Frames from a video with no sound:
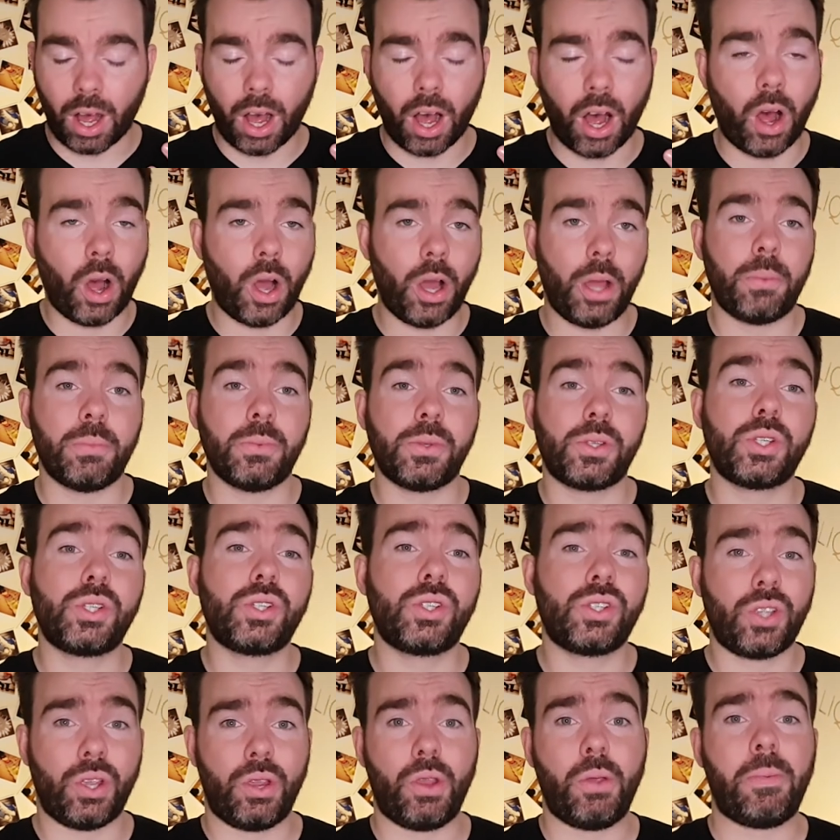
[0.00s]
I'm
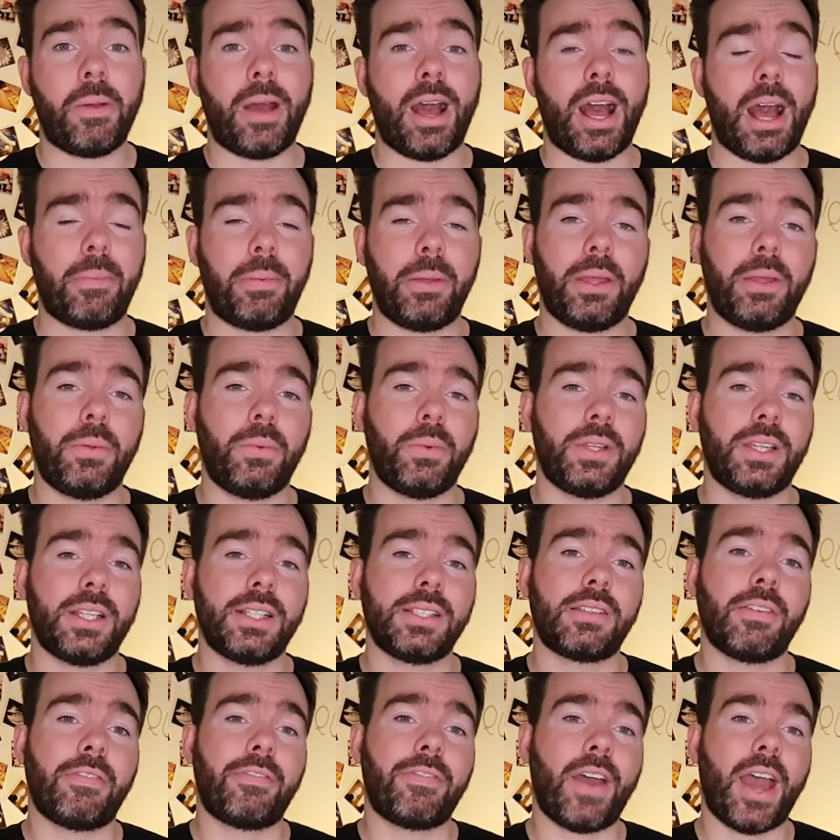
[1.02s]
super happy with
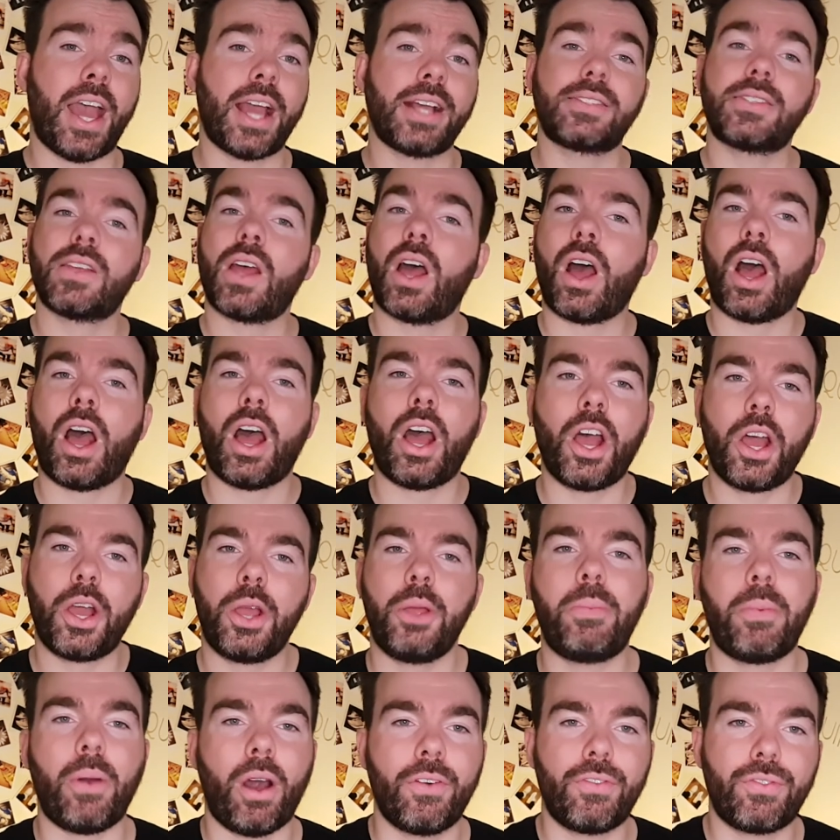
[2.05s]
its effects. I
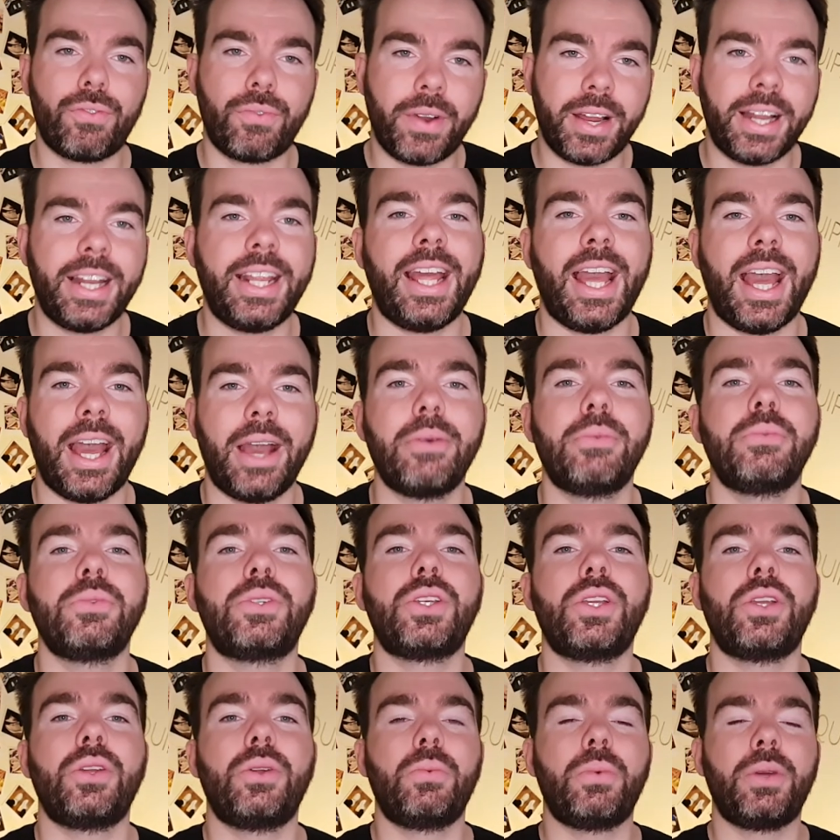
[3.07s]
hope I've really
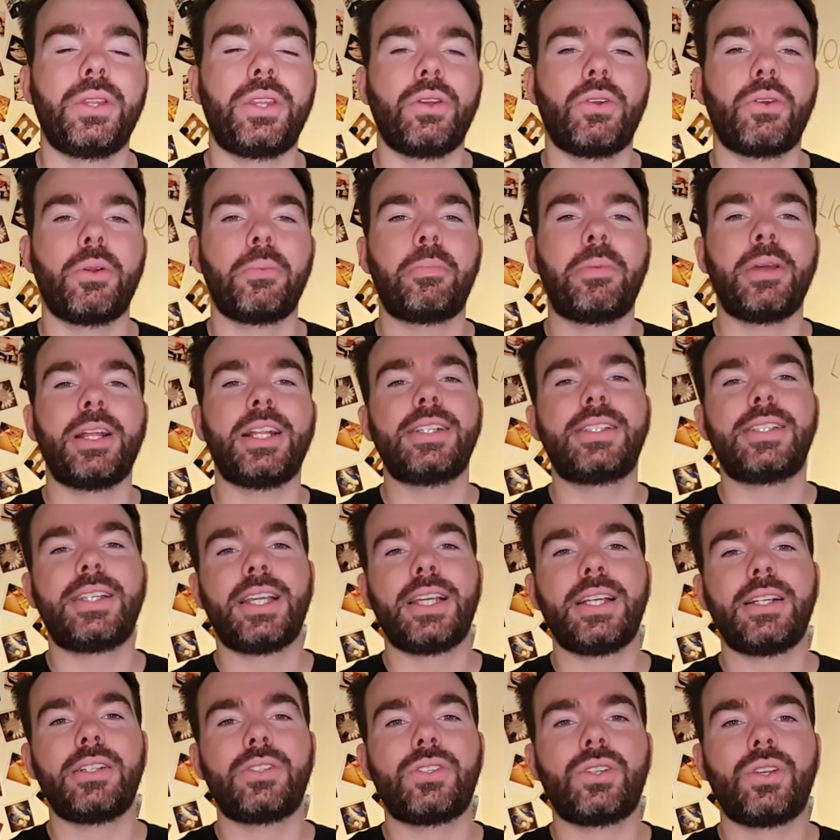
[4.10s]
helped you with your
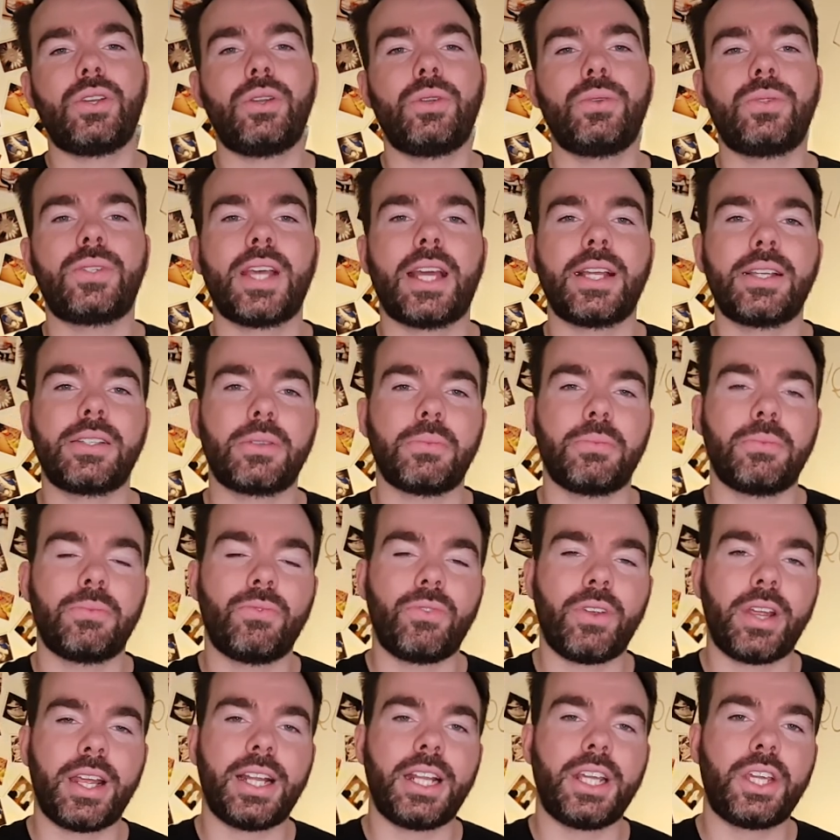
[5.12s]
ability to take some
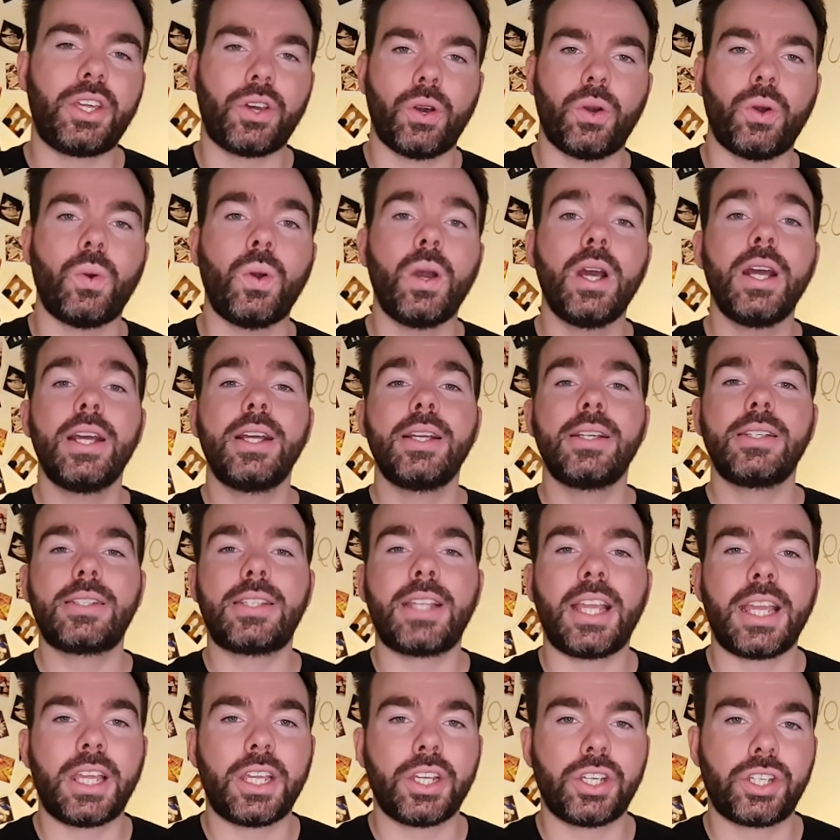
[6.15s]
really cool
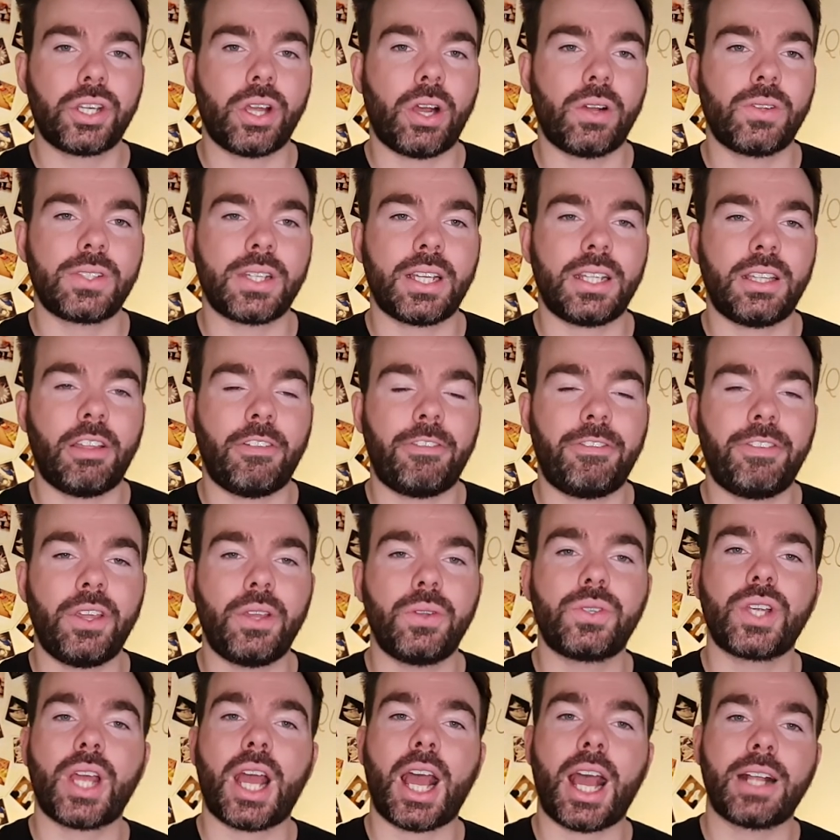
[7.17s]
sneaker shots in the
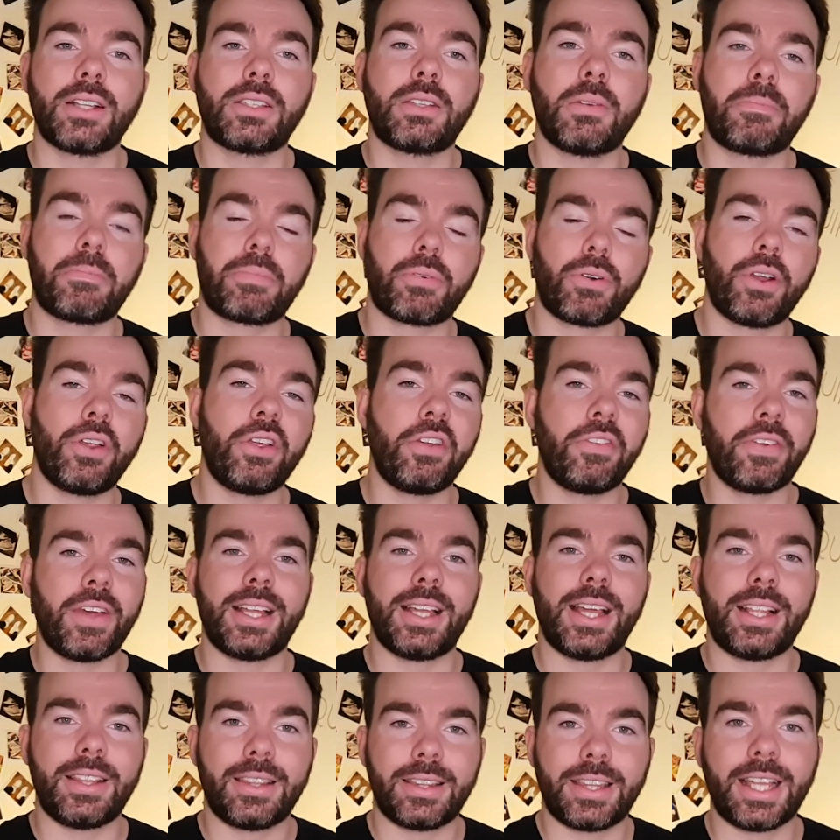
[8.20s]
future and to prove
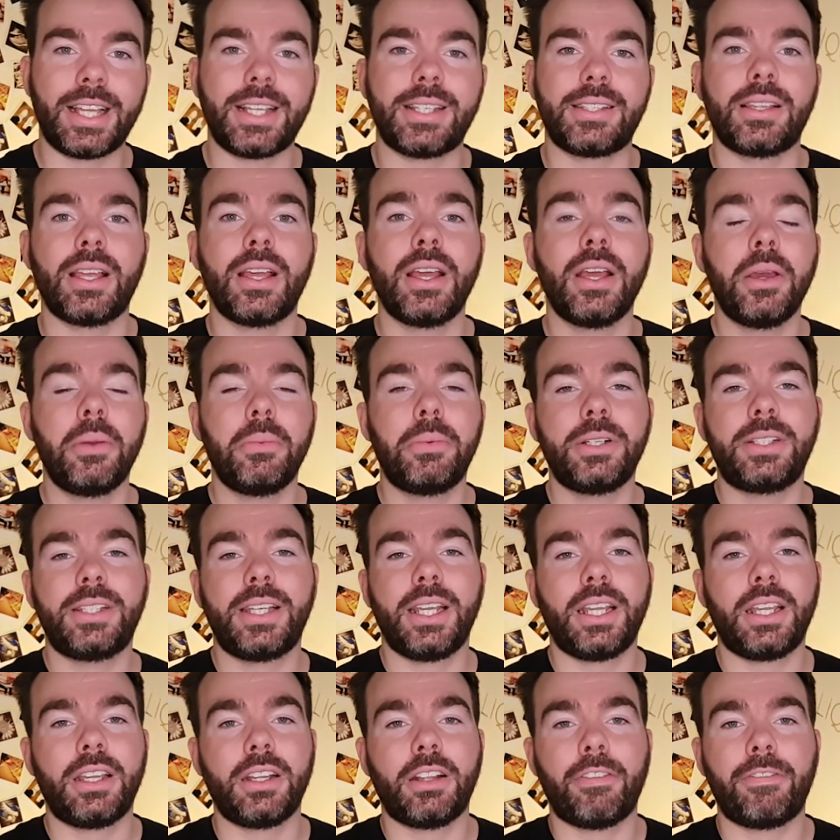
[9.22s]
this
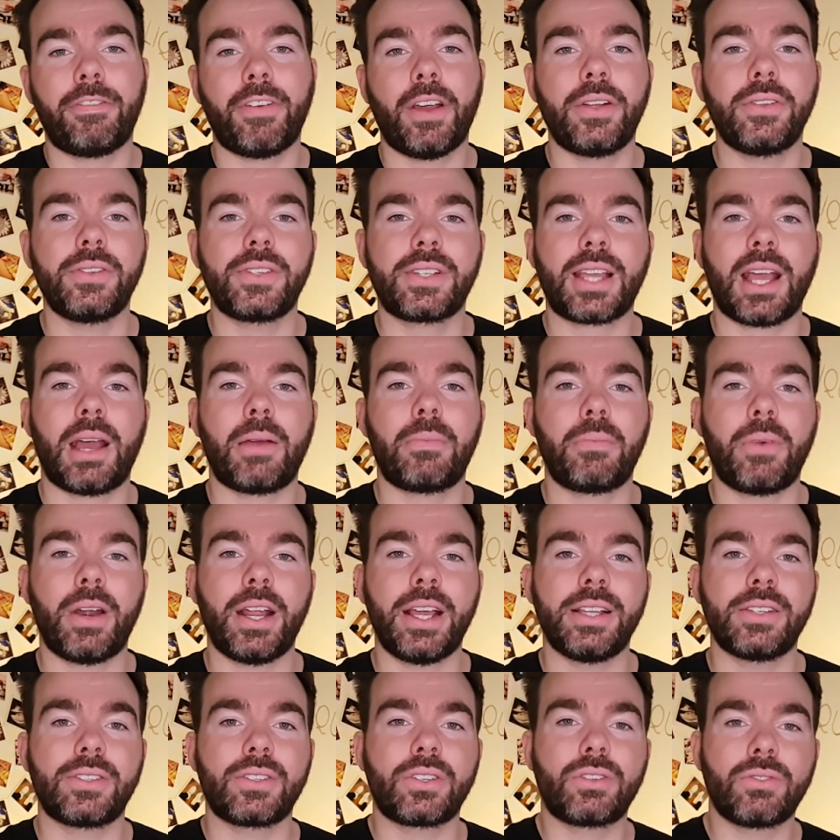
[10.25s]
particular phone's camera
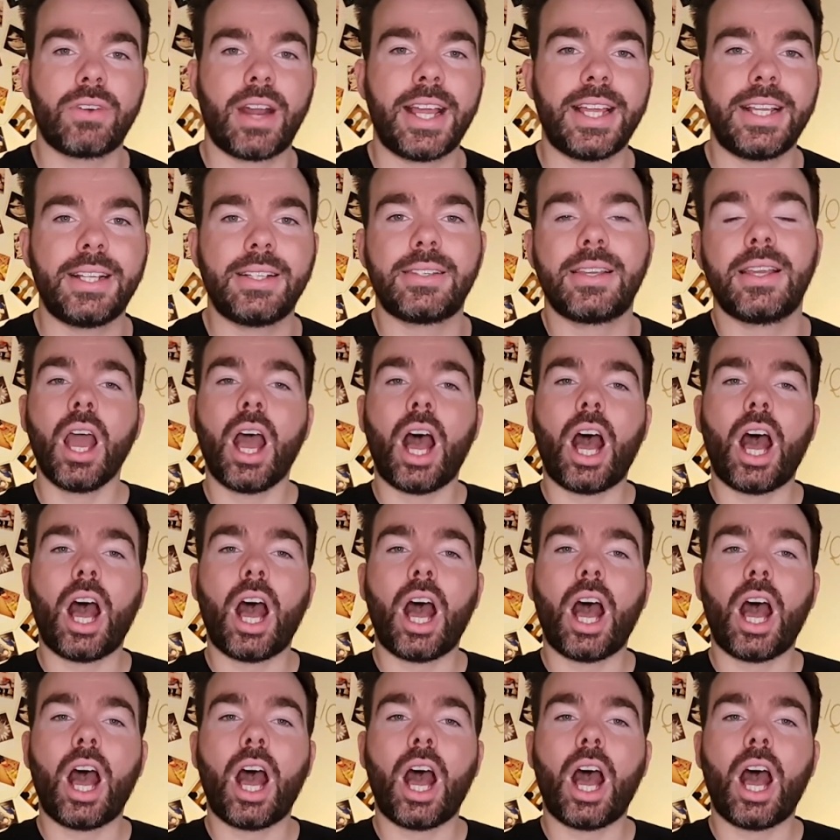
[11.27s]
is great.